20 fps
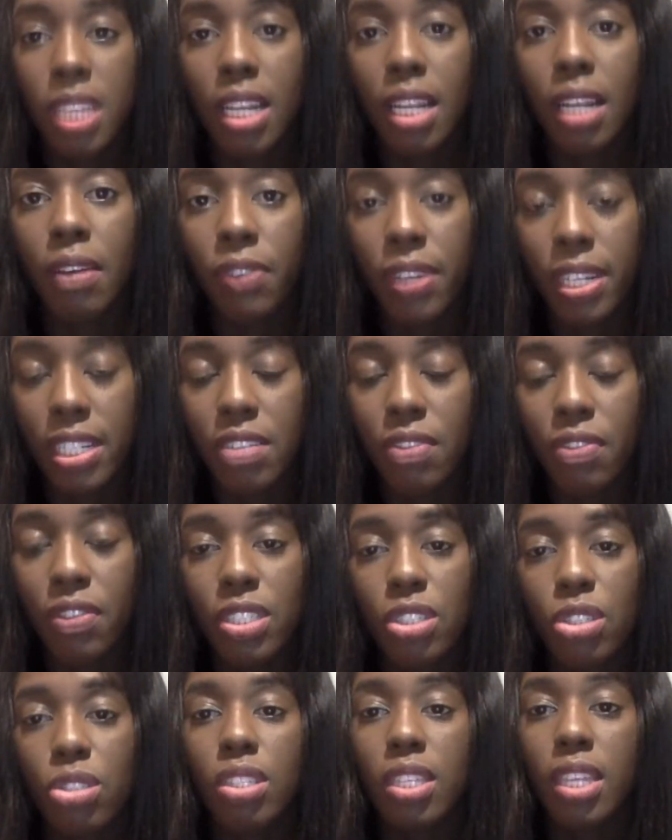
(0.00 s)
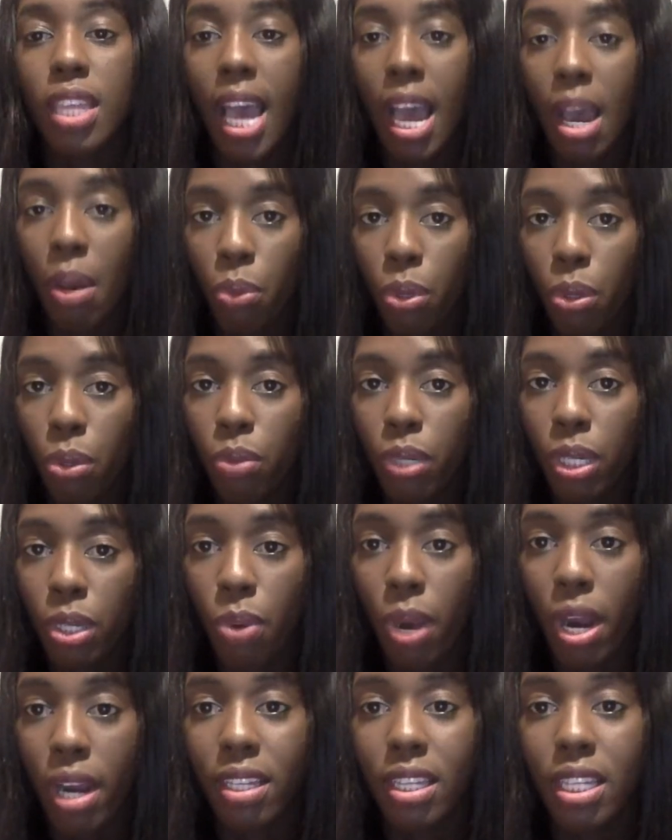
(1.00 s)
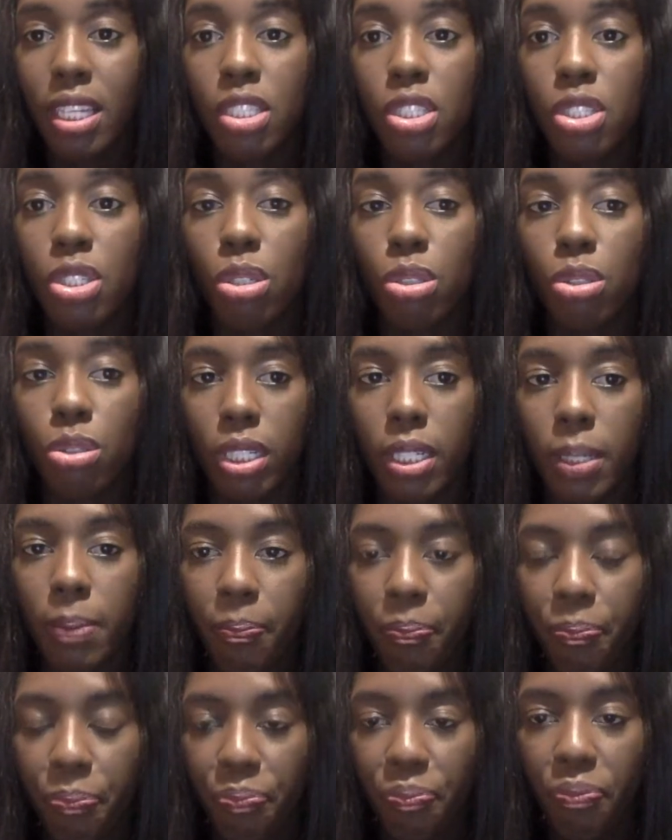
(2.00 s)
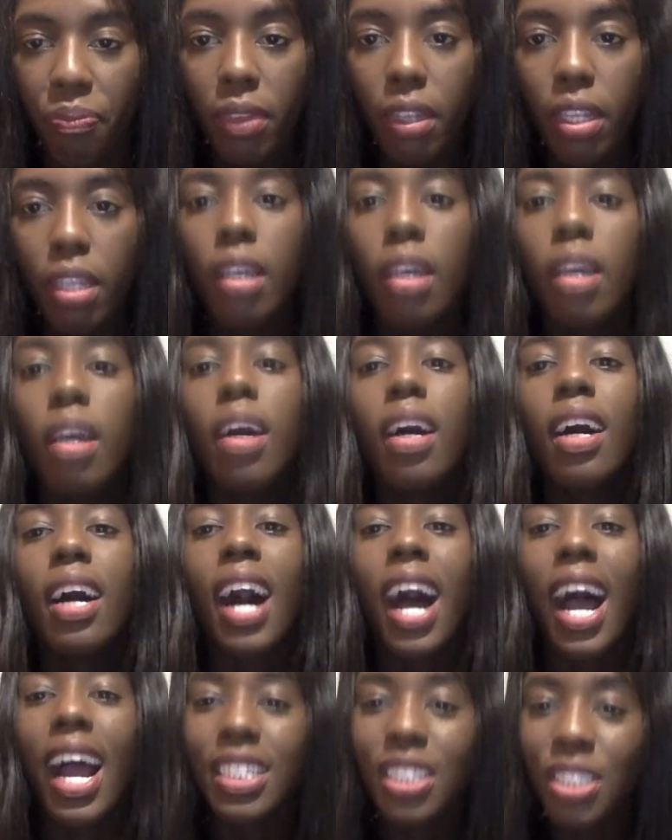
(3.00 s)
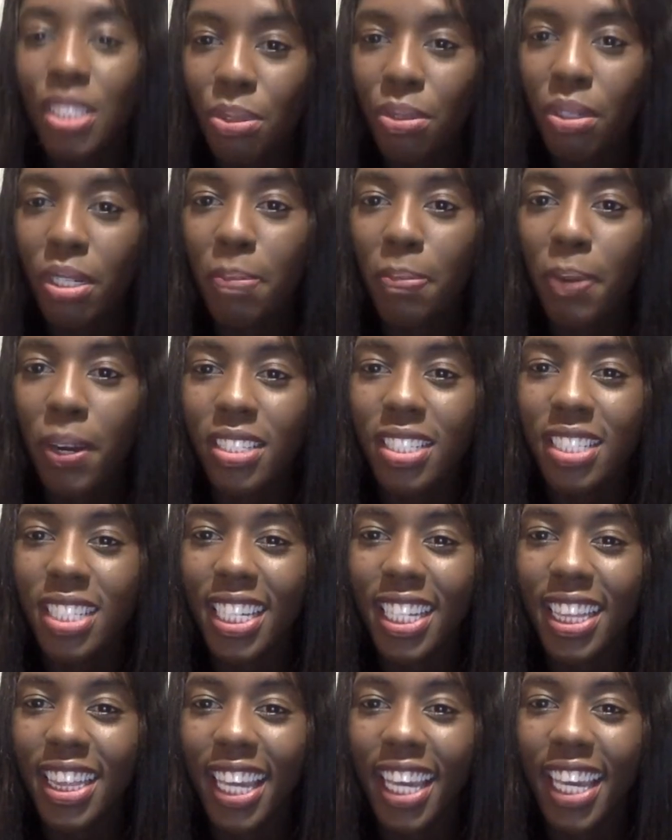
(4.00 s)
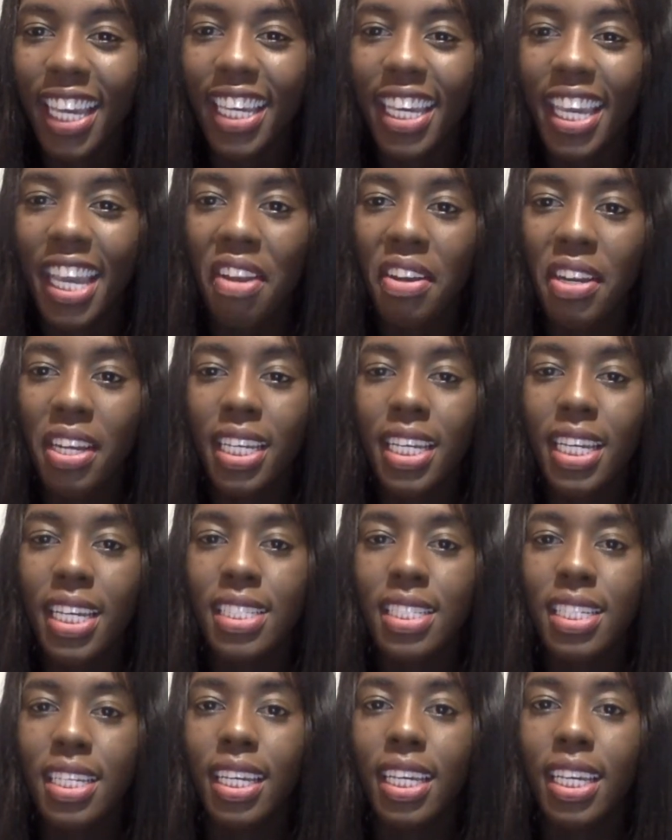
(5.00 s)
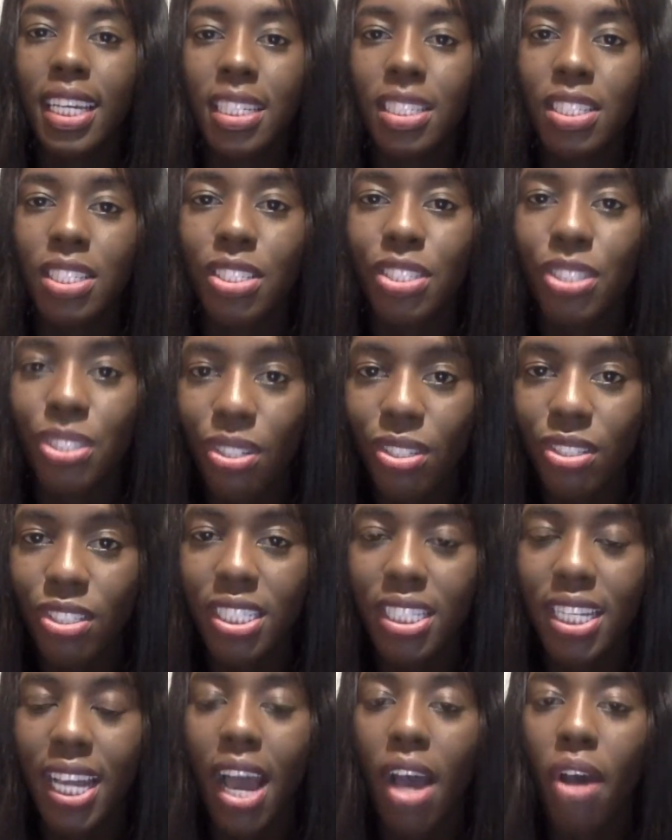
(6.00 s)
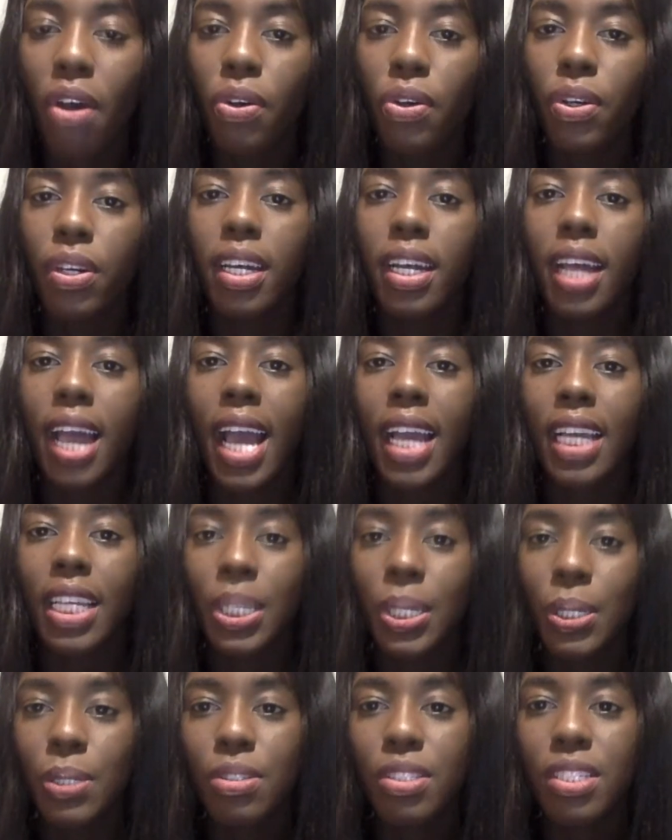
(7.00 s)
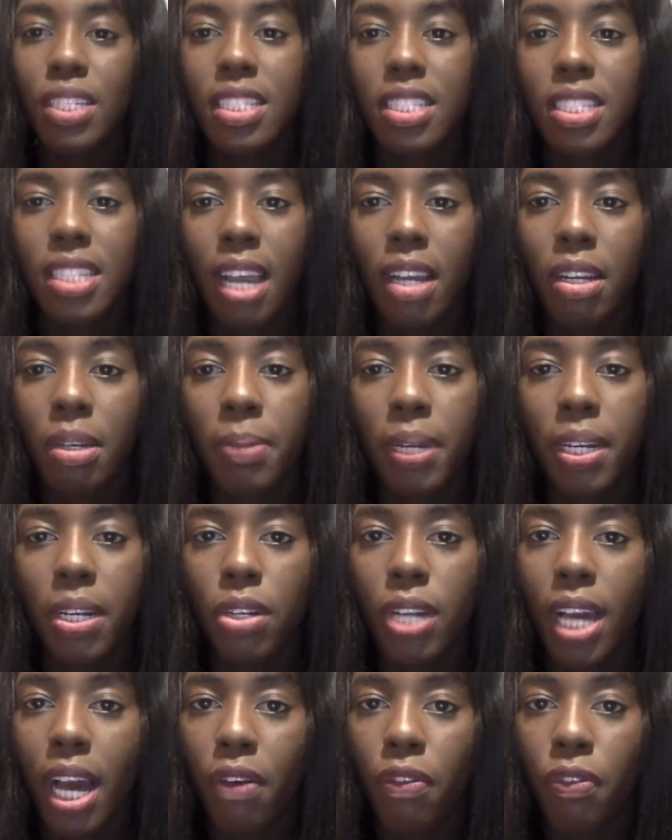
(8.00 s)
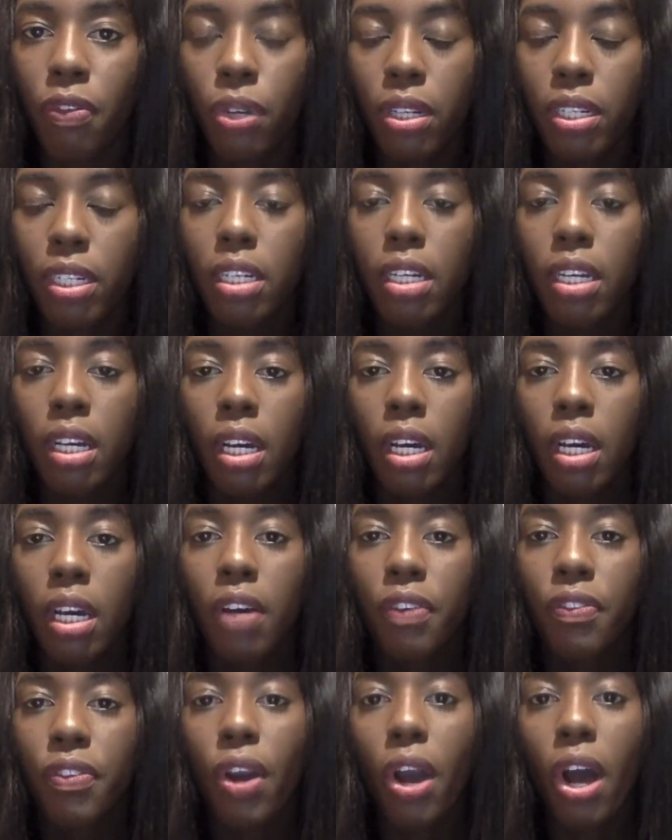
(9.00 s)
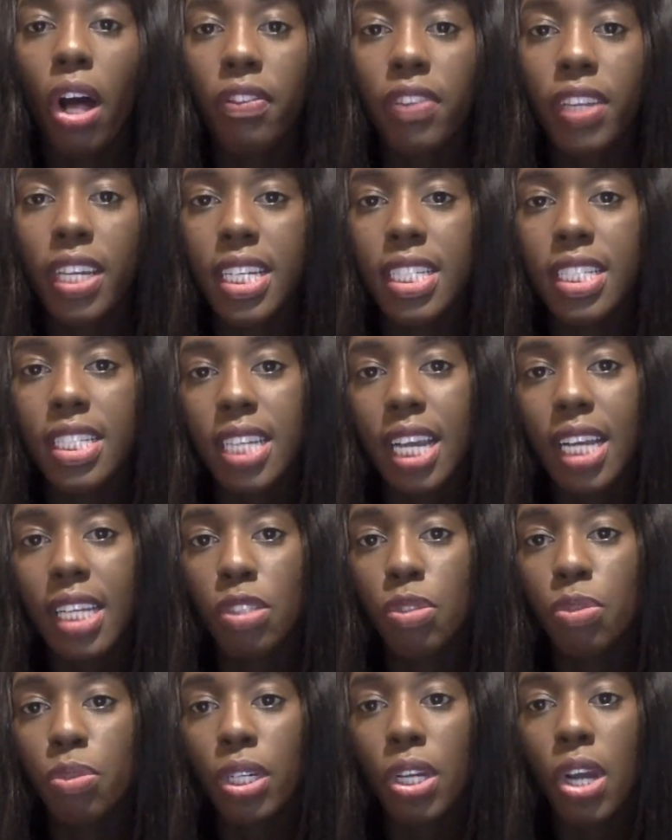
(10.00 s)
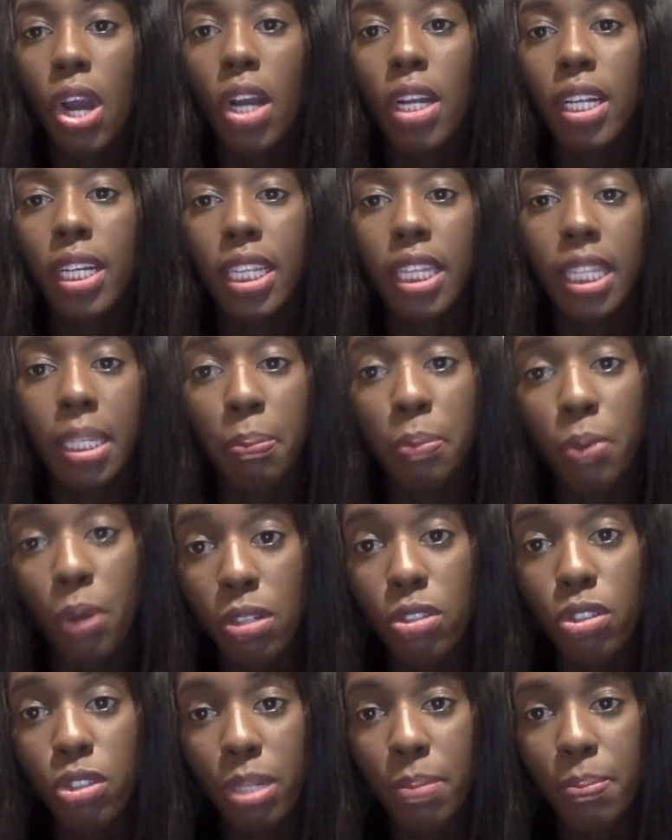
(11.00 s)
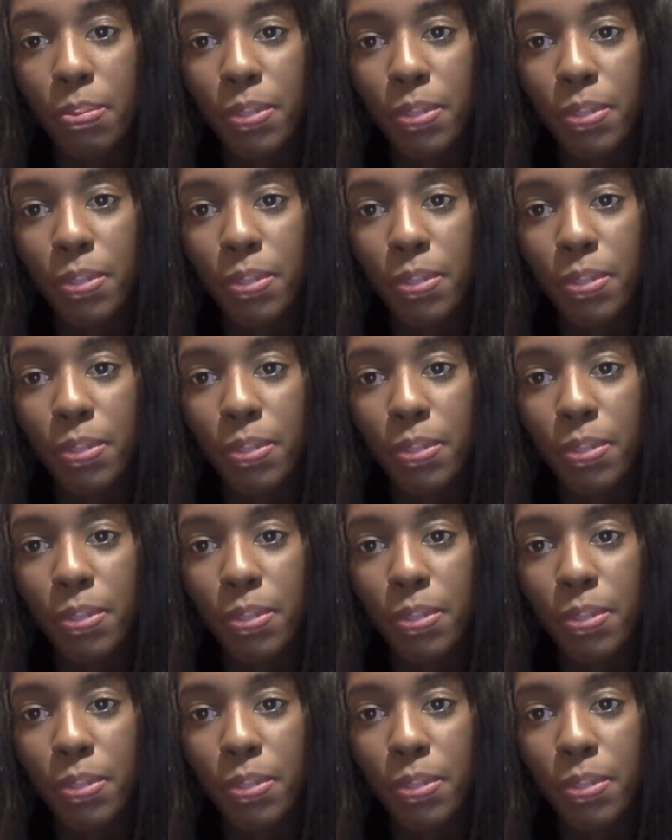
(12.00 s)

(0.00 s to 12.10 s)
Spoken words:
of individuals that will require this surgery. I do want to personally thank Eric Giza. He is a surgeon out at UC Sacramento, California, for all the insights regarding the Broström